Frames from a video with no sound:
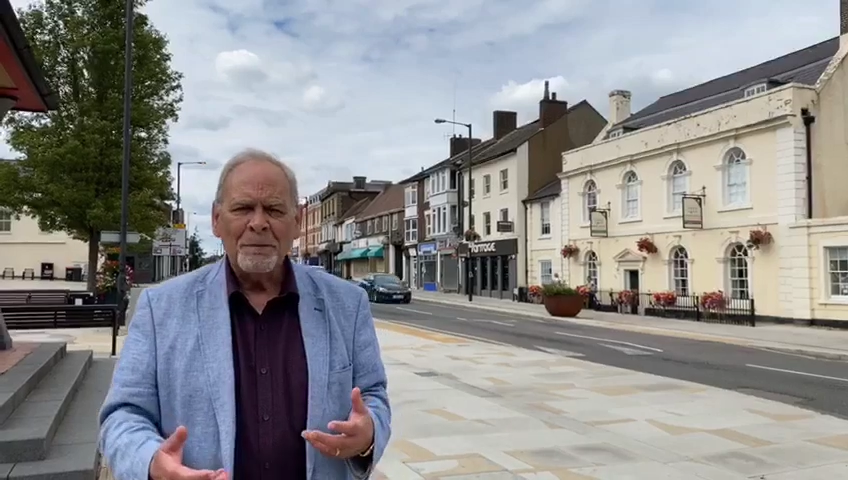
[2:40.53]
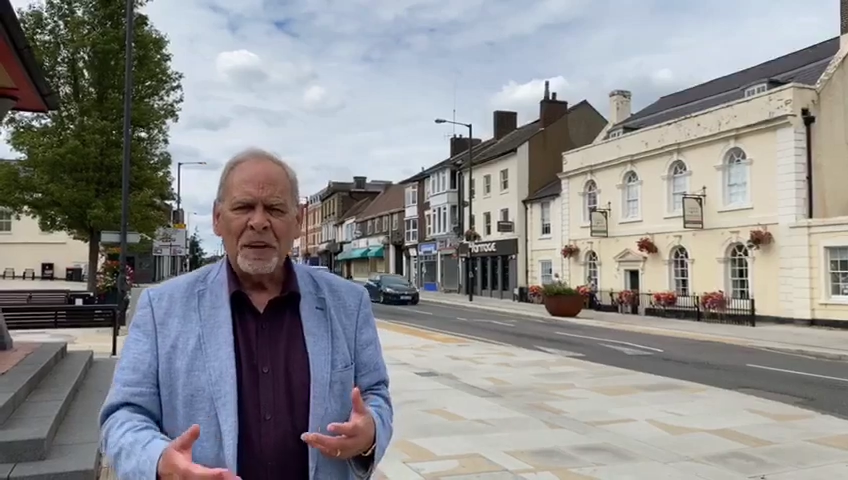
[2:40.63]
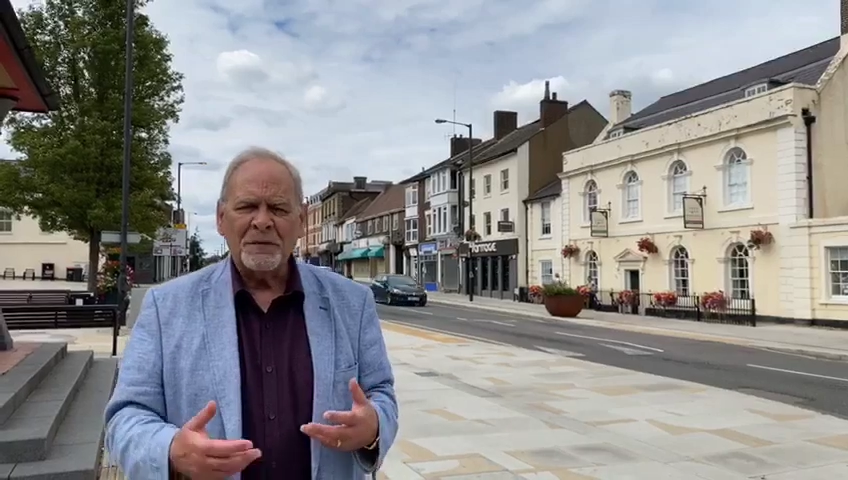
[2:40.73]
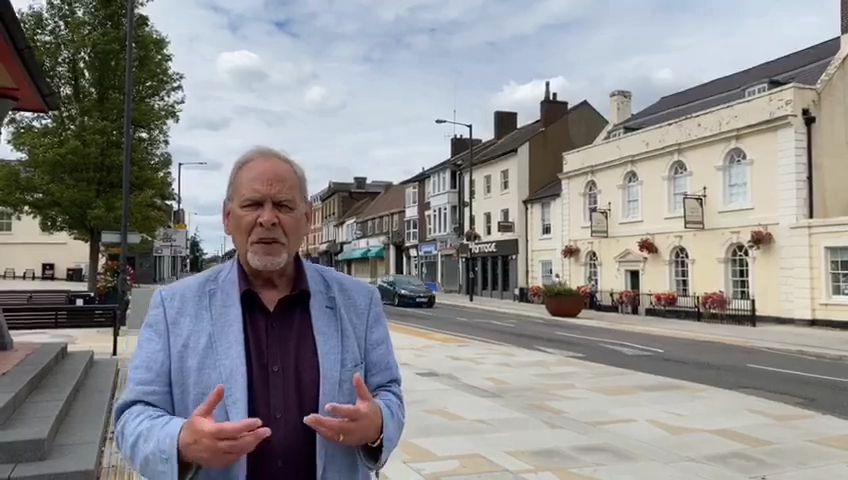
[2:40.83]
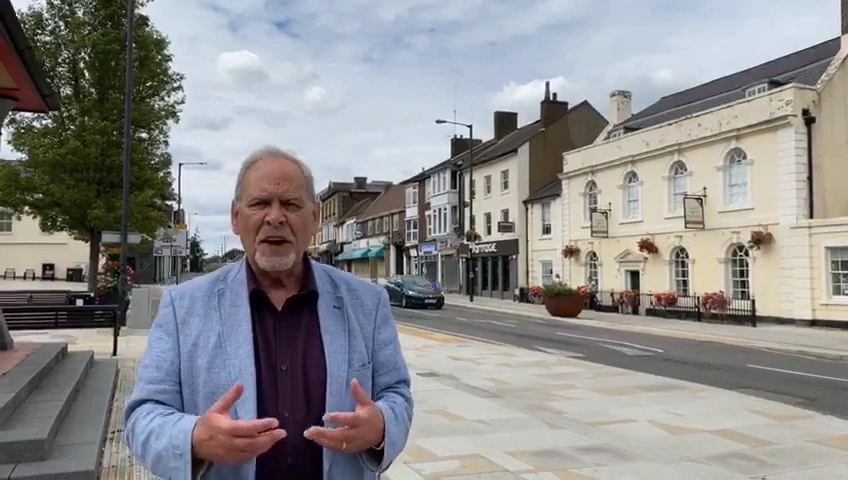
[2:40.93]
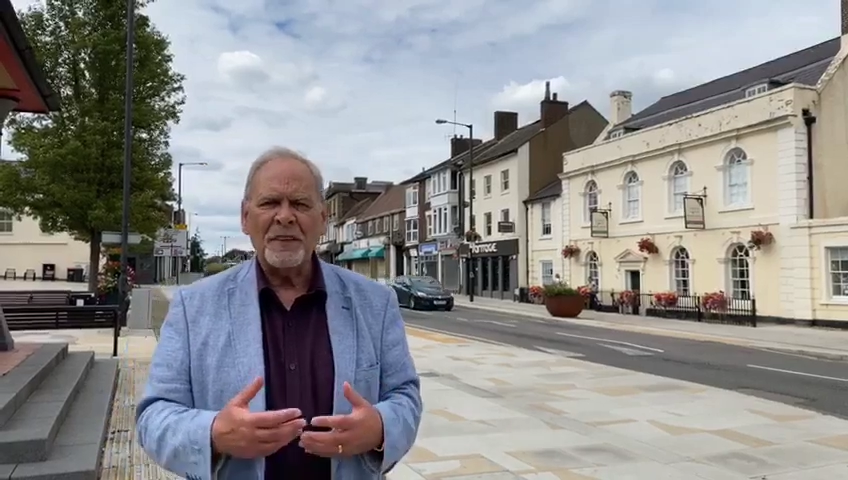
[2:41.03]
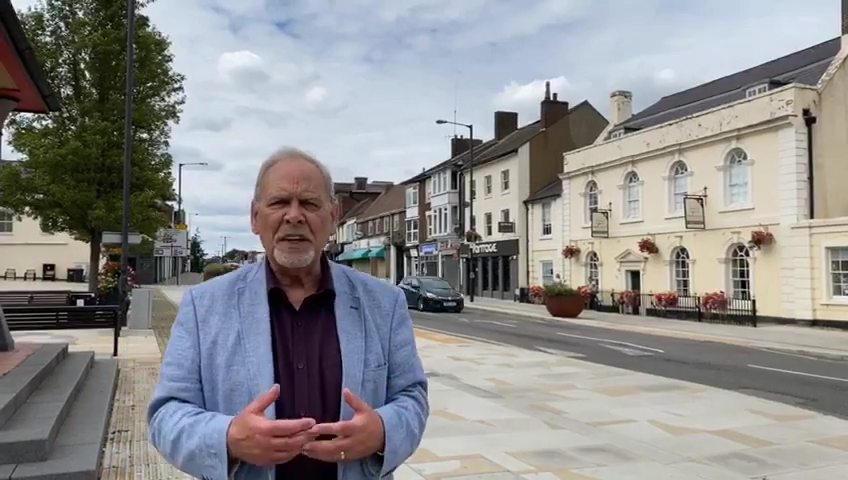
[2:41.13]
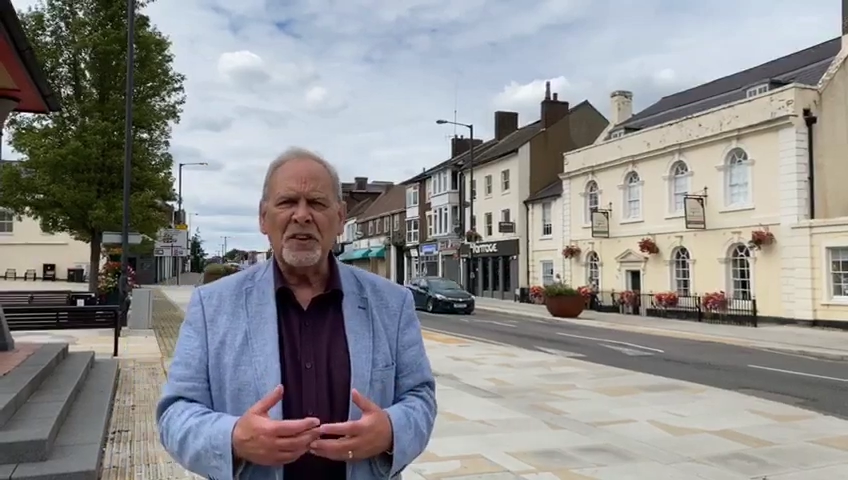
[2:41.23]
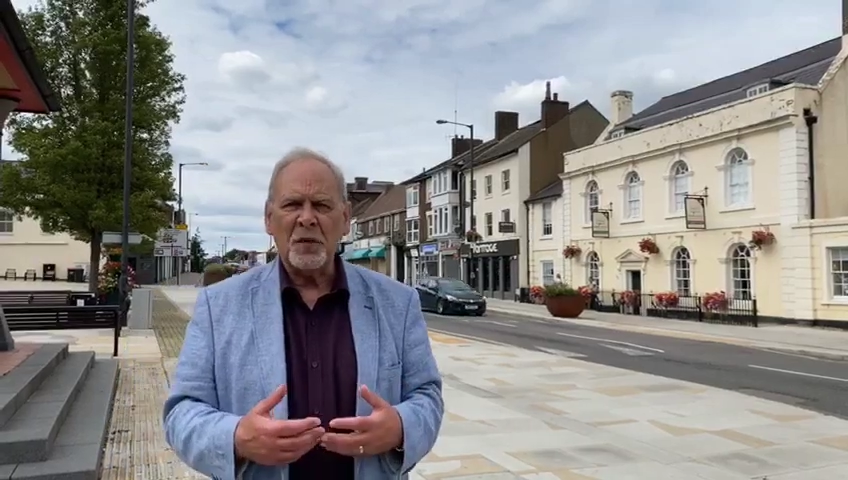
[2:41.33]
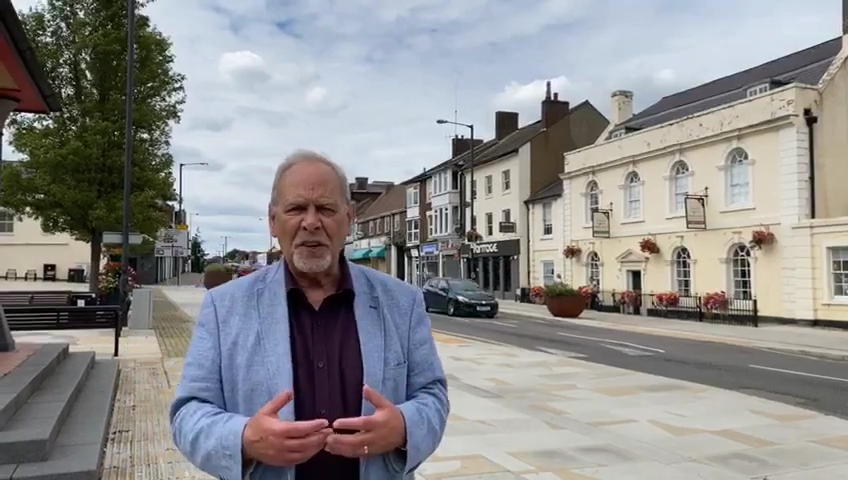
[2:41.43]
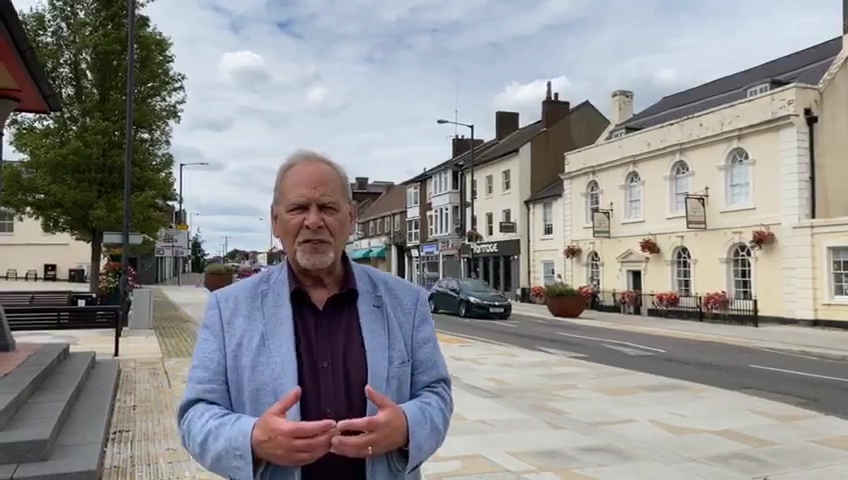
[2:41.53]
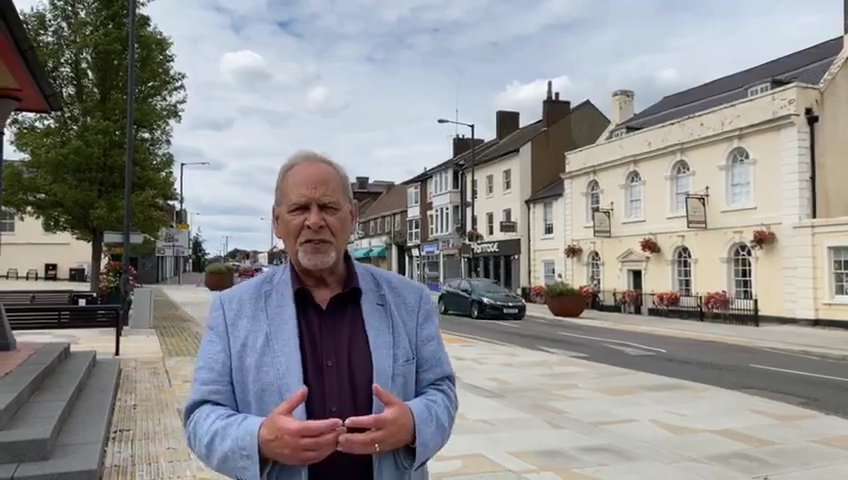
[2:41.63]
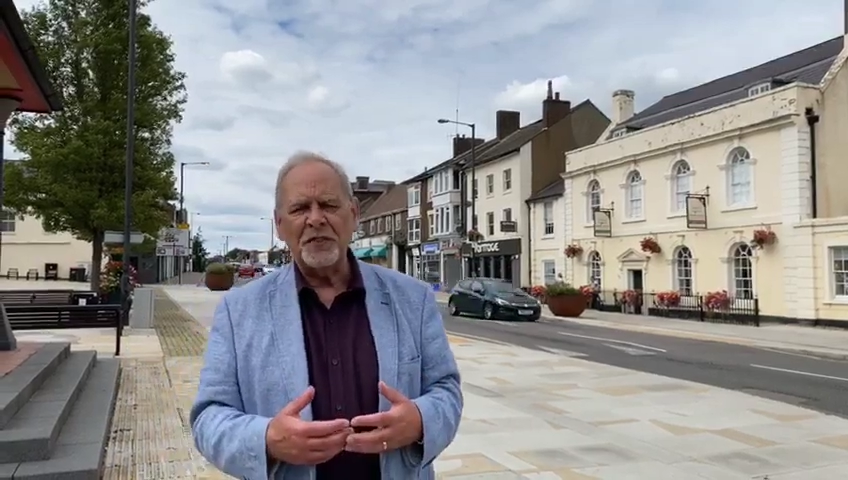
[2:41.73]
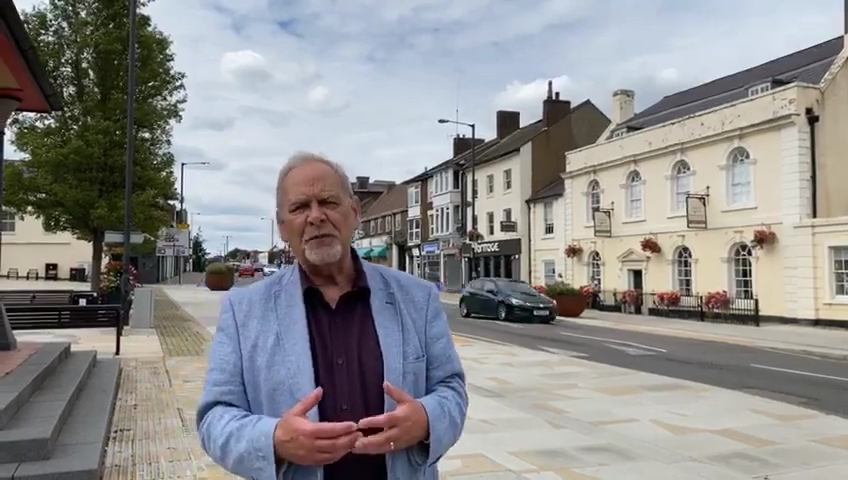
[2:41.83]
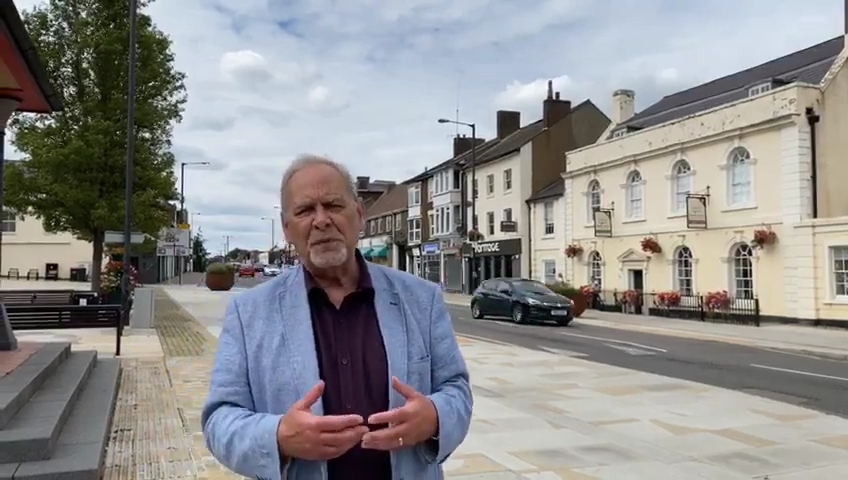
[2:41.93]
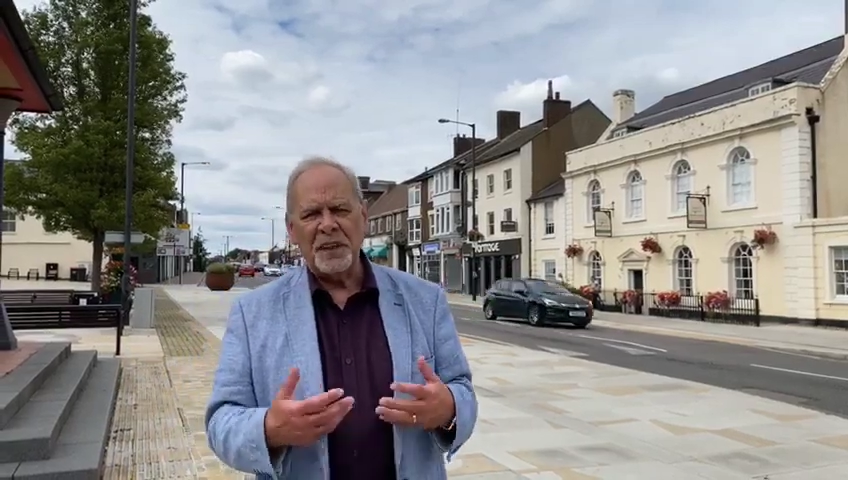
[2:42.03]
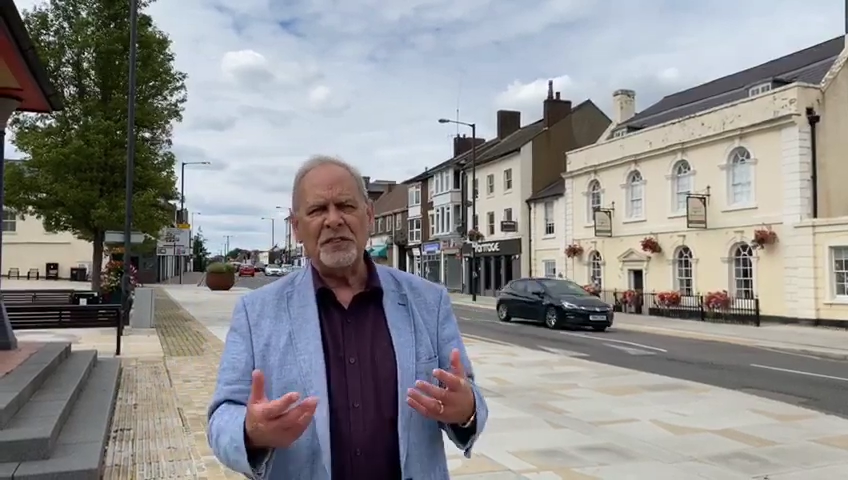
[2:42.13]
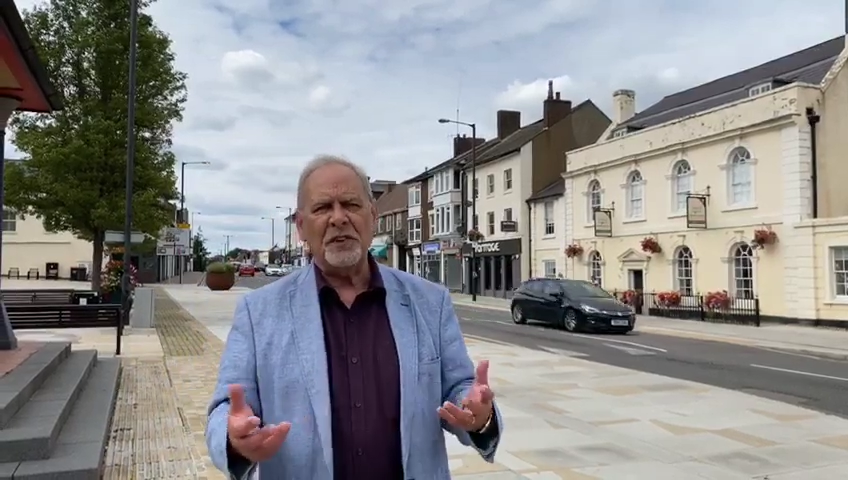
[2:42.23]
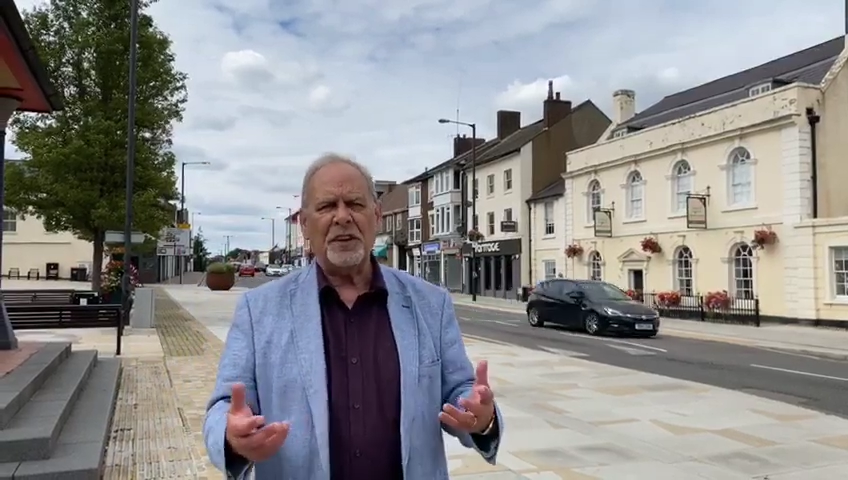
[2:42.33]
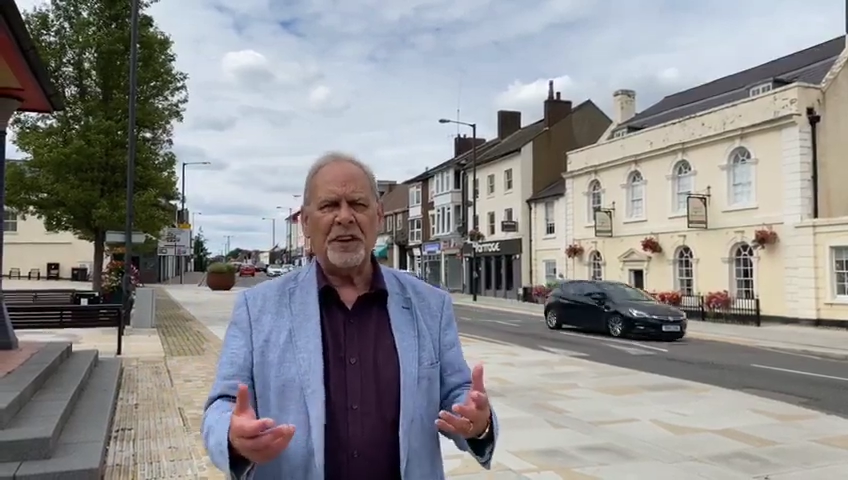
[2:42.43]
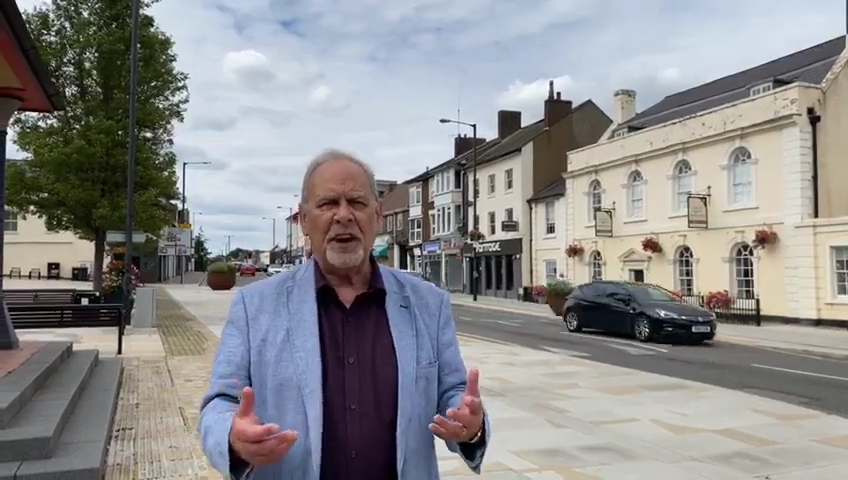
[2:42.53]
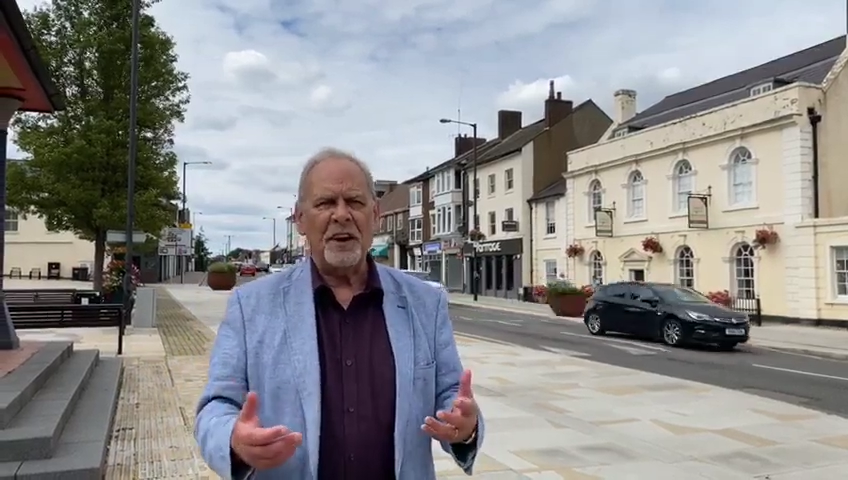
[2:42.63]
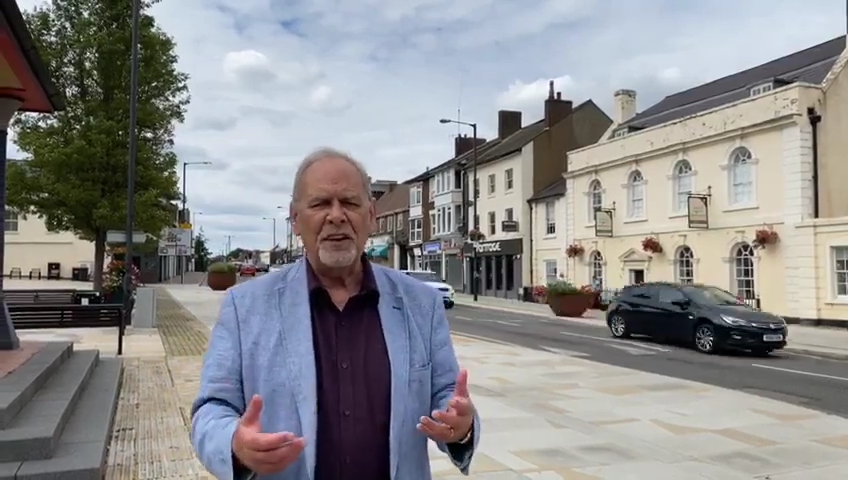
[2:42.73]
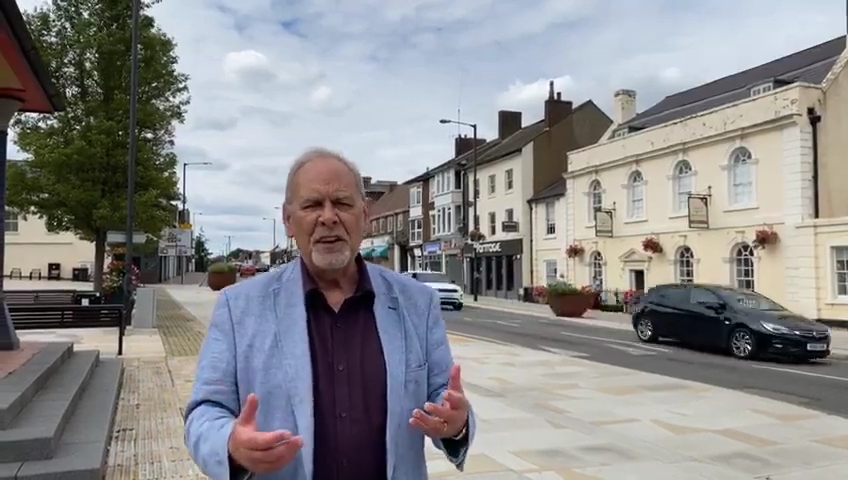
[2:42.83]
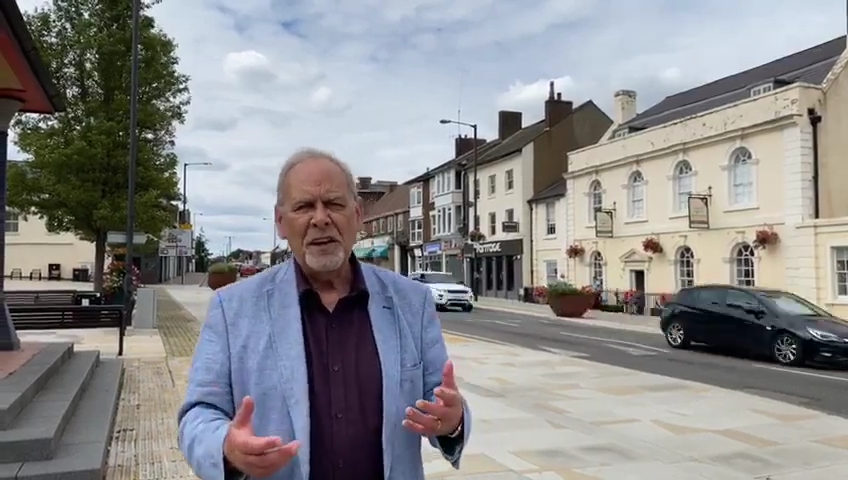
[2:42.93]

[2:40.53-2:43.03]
If you have any questions please look at our